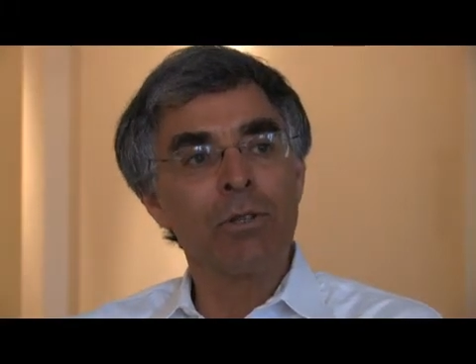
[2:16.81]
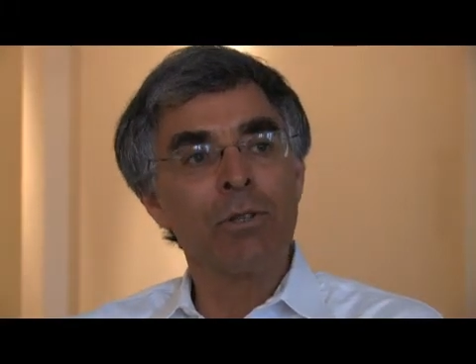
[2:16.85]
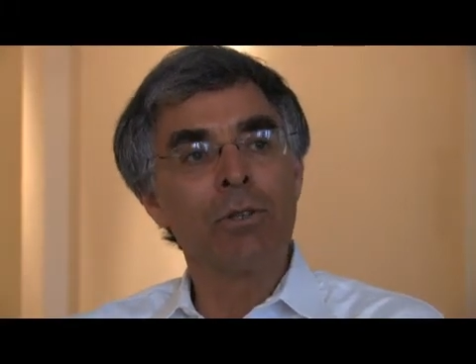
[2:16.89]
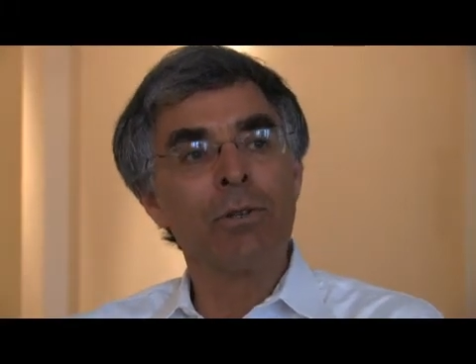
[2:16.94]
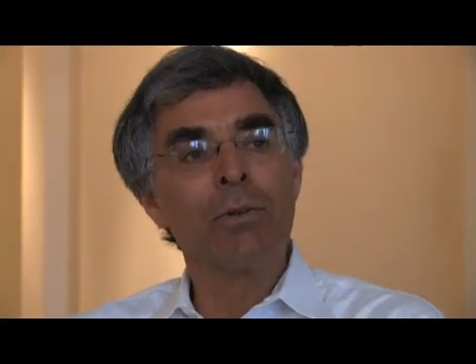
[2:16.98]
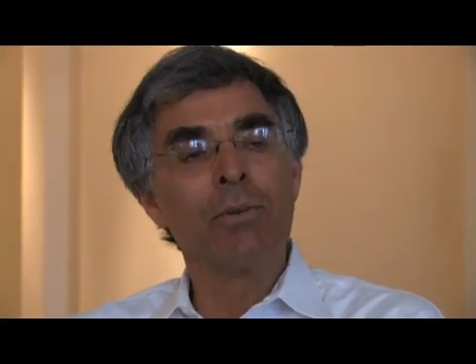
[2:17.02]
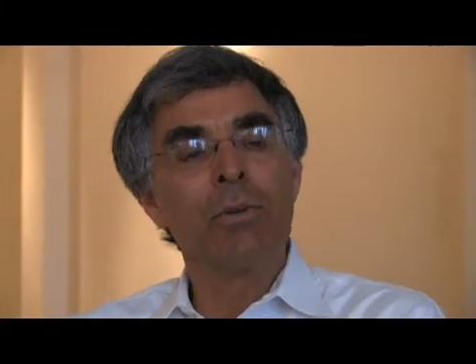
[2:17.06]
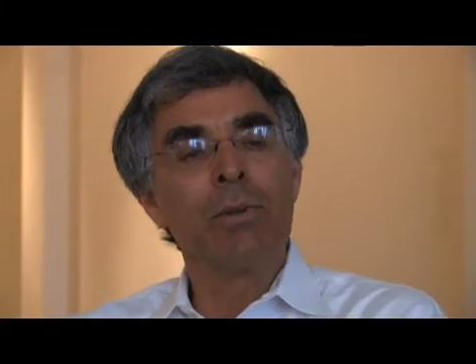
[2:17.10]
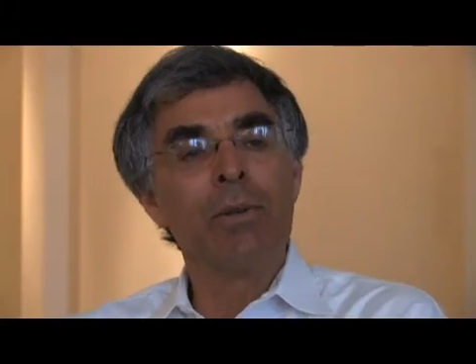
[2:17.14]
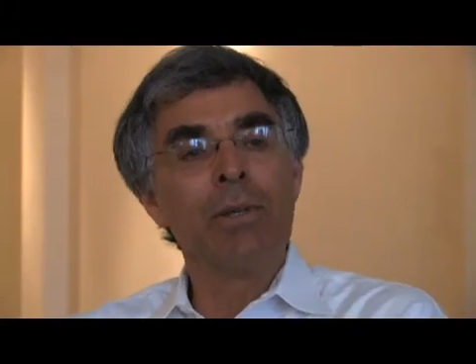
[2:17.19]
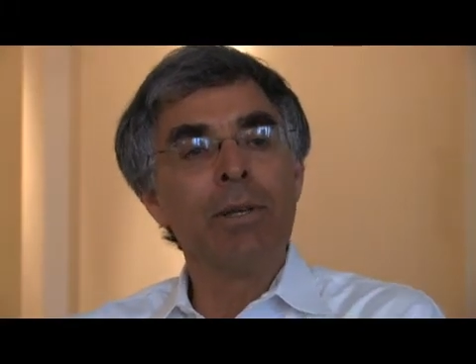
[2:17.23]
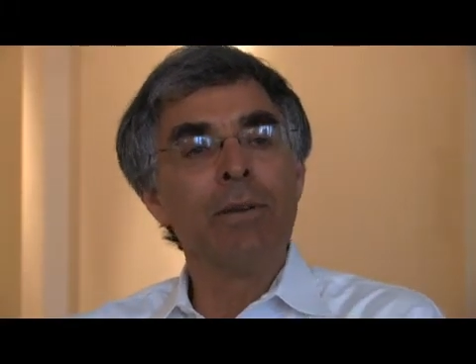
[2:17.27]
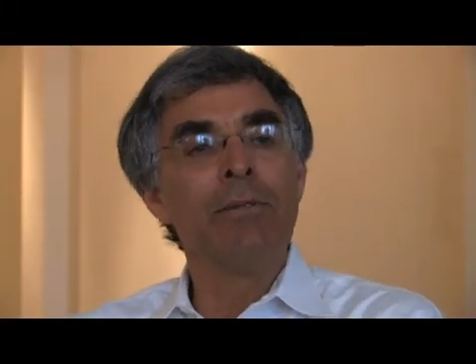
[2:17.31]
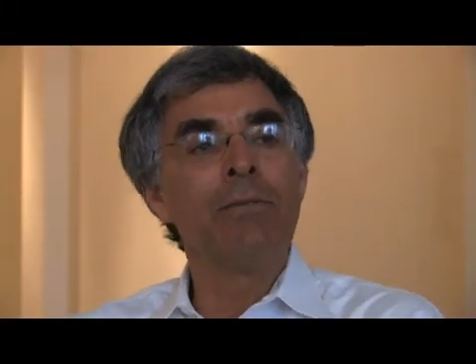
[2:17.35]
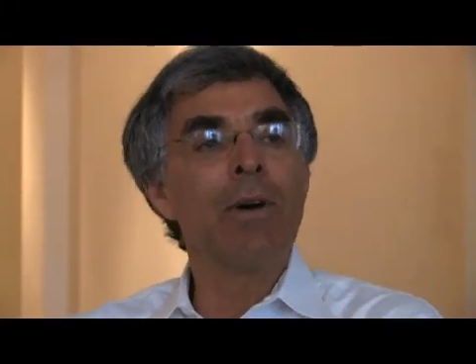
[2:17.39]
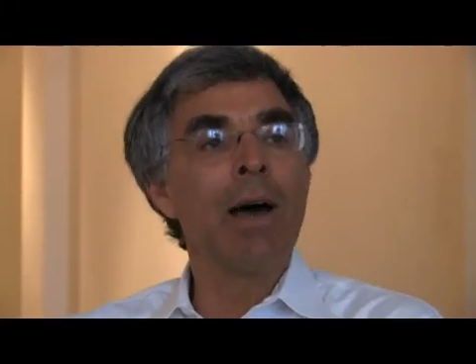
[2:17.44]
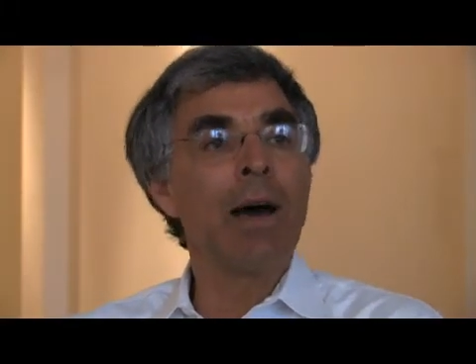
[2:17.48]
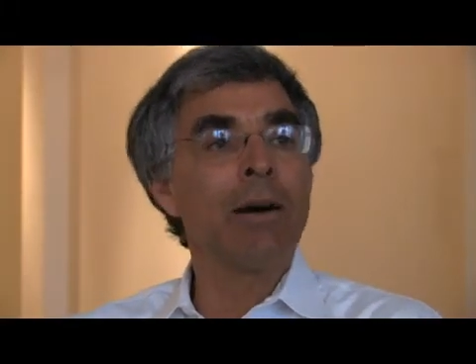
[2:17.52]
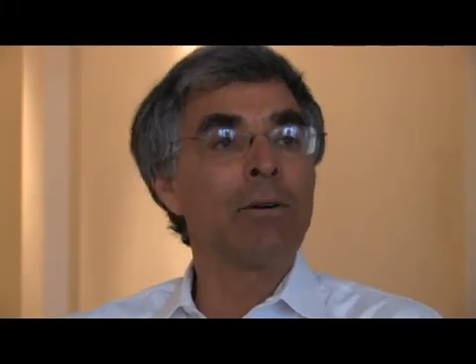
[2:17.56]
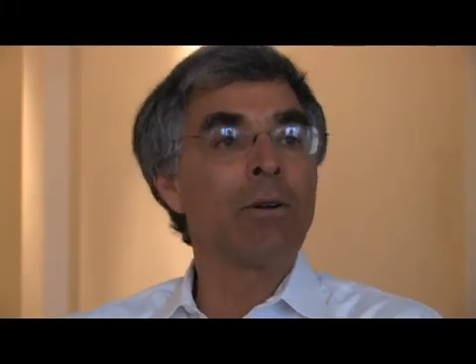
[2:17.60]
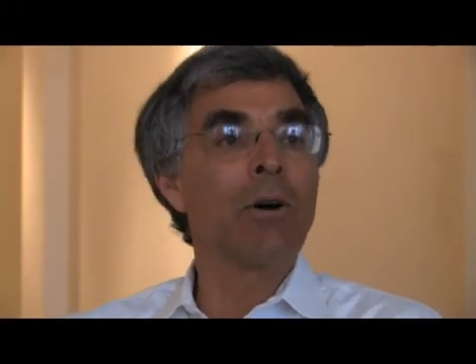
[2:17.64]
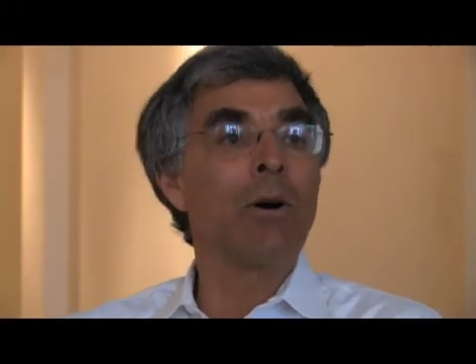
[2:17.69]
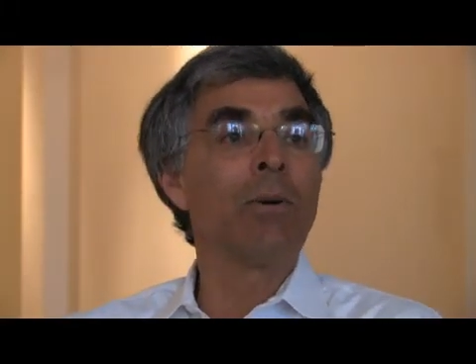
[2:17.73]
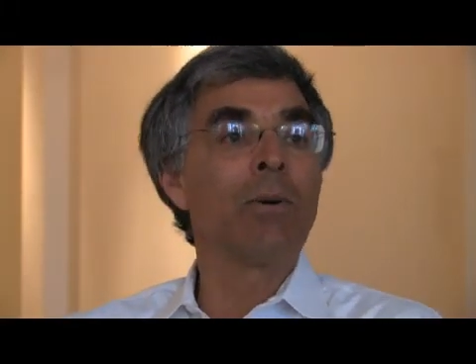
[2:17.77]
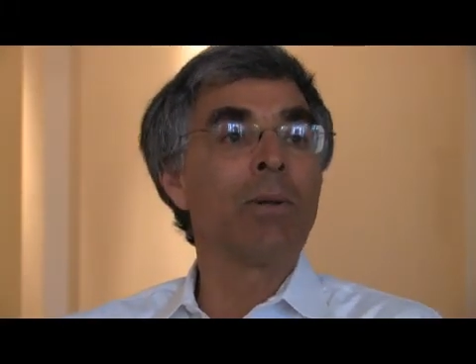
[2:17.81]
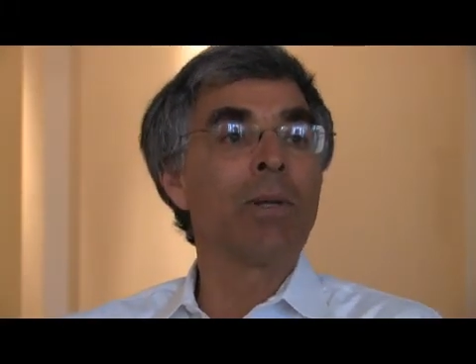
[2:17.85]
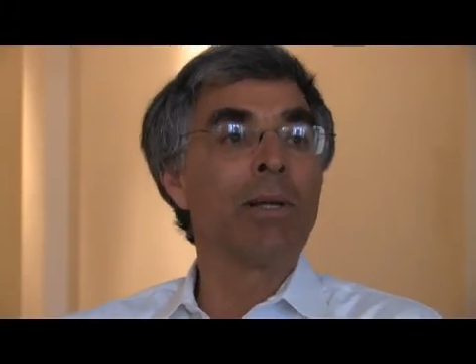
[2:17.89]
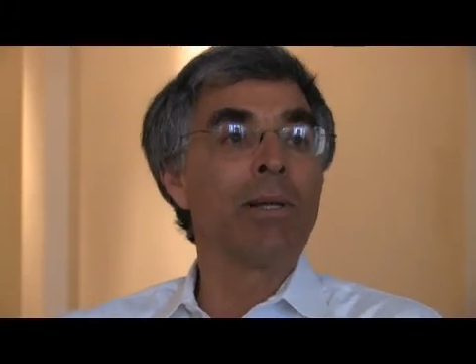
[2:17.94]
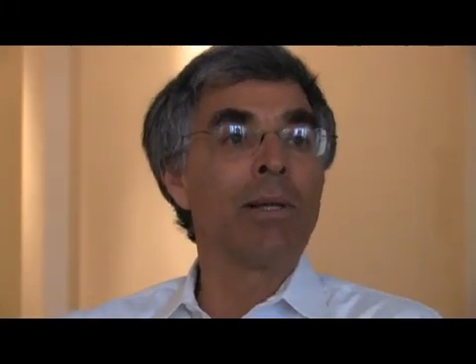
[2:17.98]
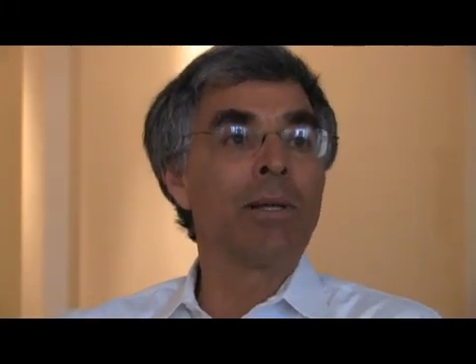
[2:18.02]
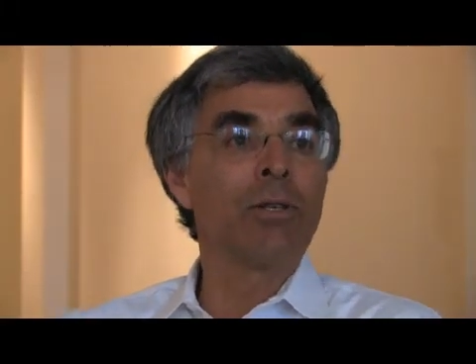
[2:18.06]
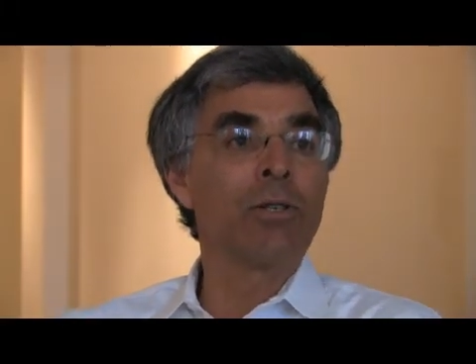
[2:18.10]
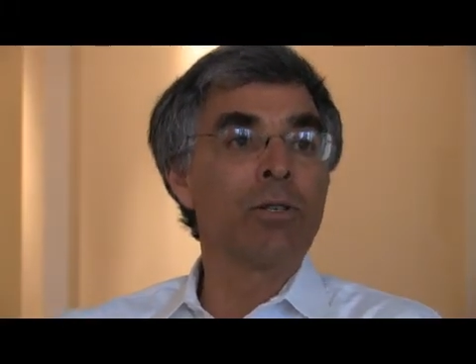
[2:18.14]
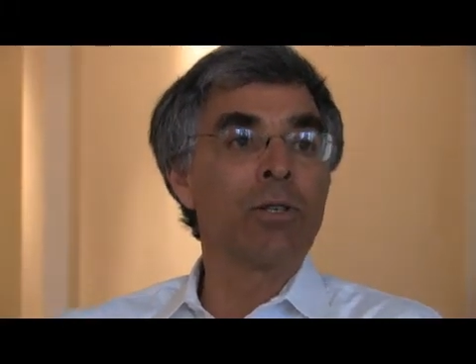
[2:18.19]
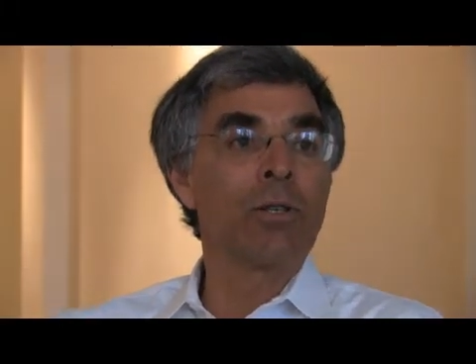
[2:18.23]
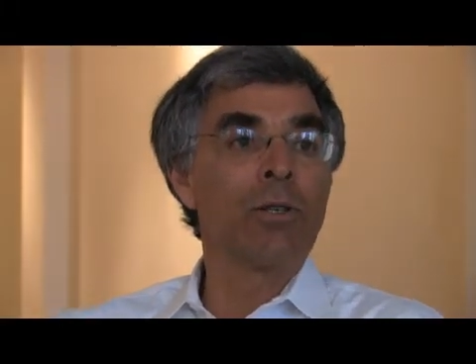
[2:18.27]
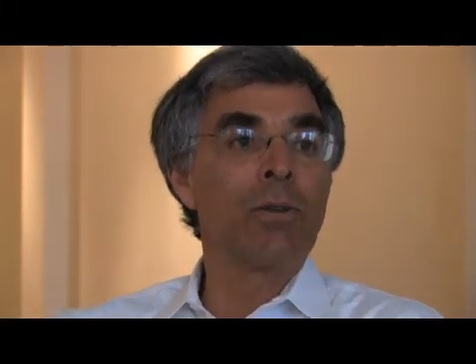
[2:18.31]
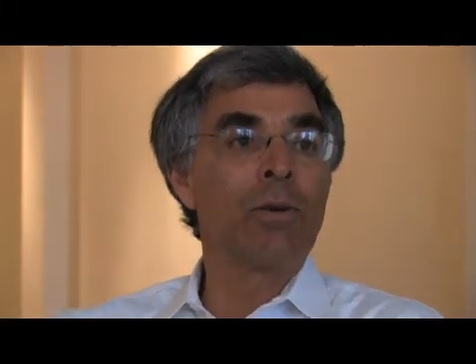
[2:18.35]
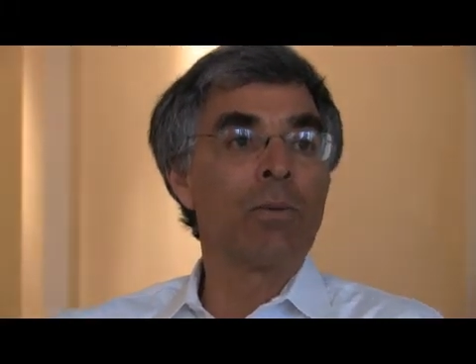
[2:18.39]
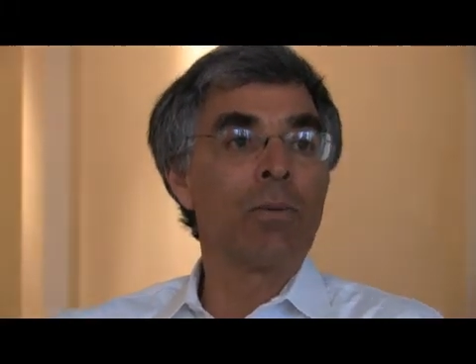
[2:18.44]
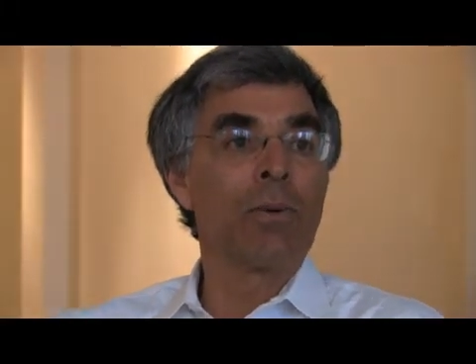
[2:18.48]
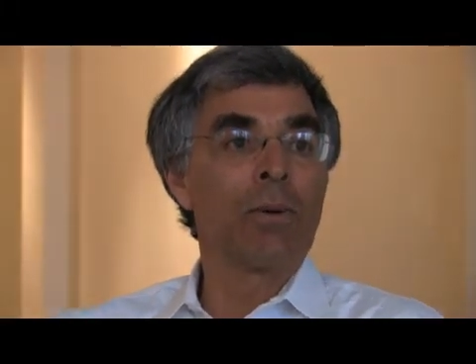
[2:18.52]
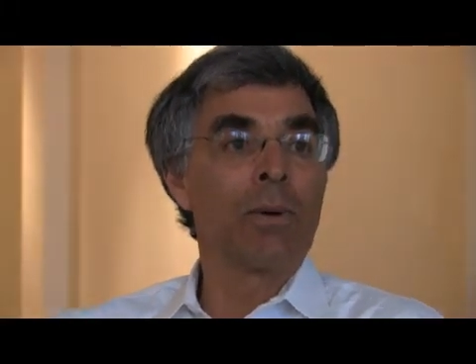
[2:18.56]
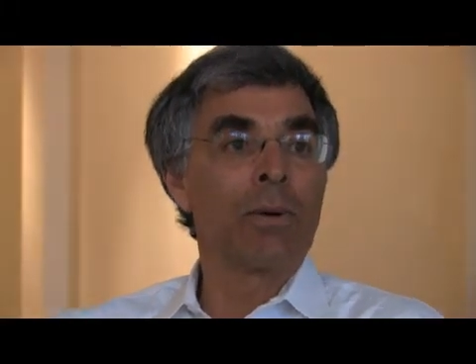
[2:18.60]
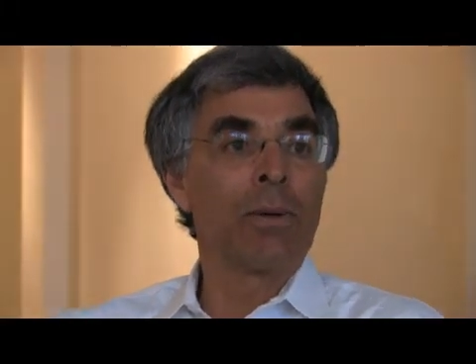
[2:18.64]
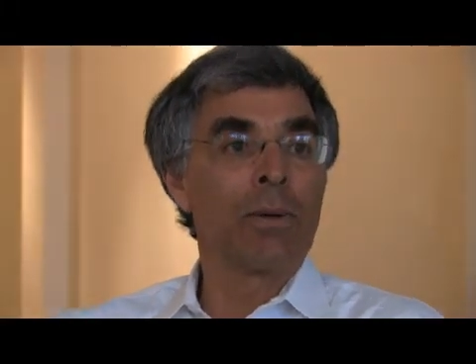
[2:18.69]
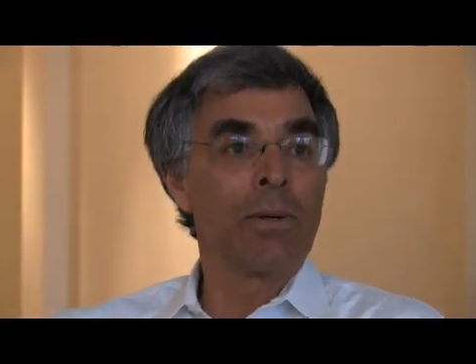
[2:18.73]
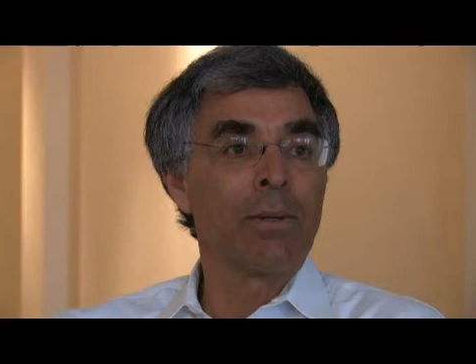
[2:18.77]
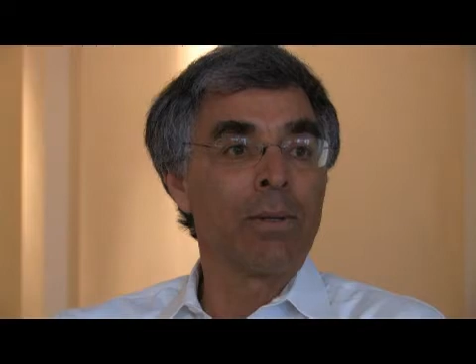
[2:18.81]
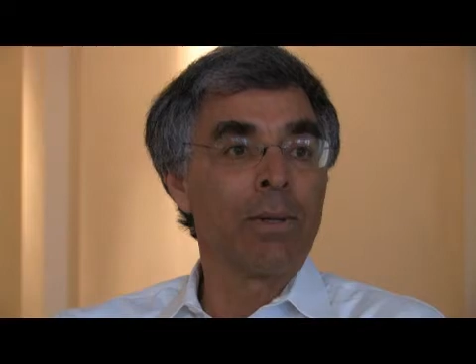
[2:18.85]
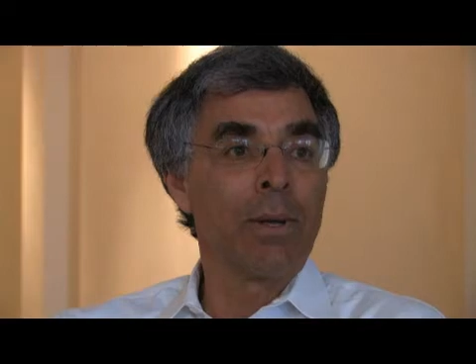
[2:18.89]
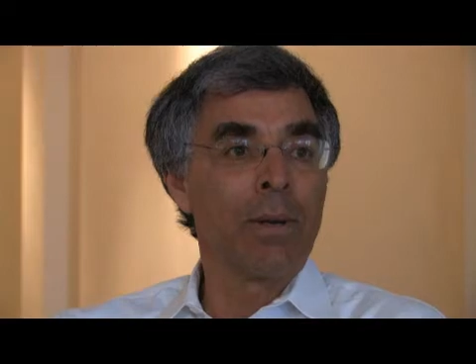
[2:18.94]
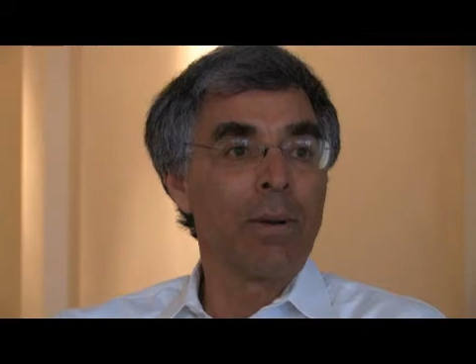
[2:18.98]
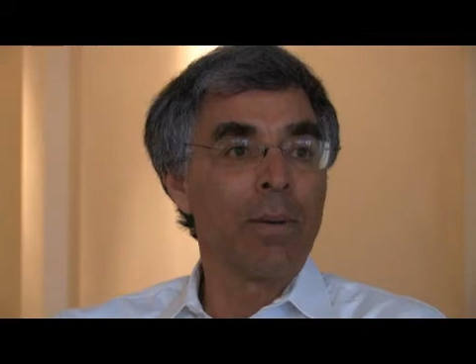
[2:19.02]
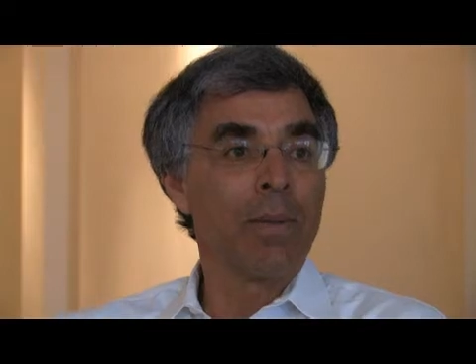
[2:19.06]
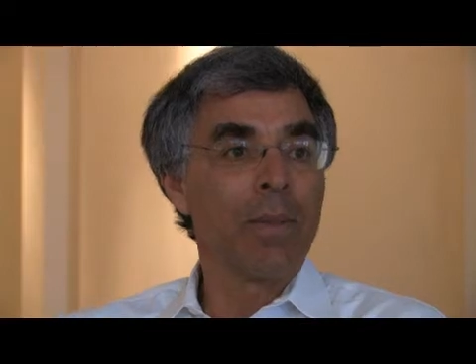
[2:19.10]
to live out holiness in the world.